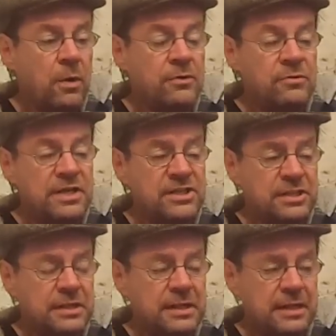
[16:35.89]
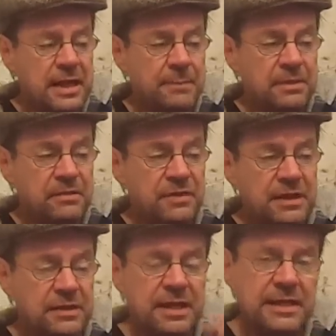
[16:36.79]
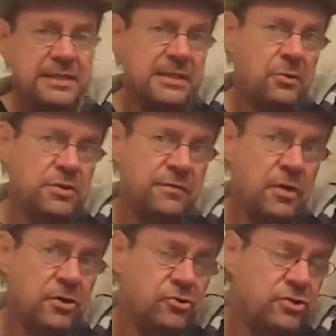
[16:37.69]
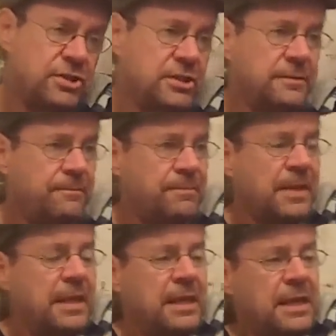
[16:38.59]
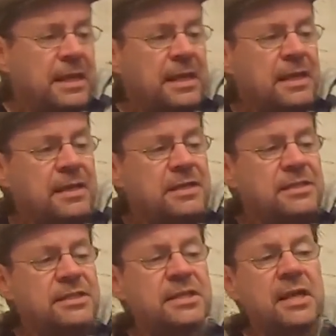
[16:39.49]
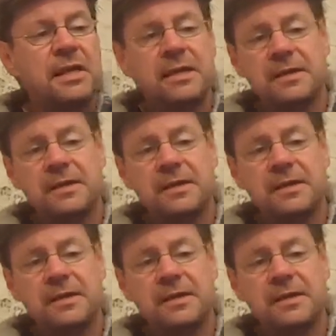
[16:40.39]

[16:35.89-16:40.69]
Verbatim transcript: One reason I'm giving it ninety out of one hundred is